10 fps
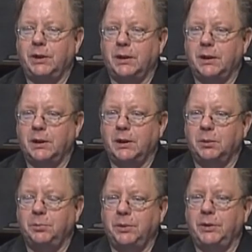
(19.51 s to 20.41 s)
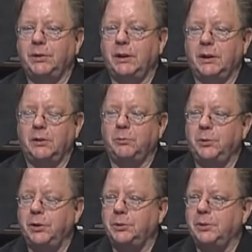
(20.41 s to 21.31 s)
the president of
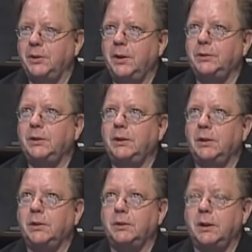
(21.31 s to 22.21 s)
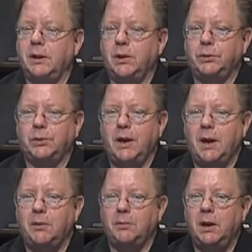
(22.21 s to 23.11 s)
Portsmouth Arts Guild, and I also
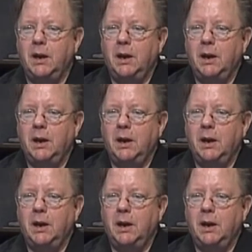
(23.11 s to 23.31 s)
have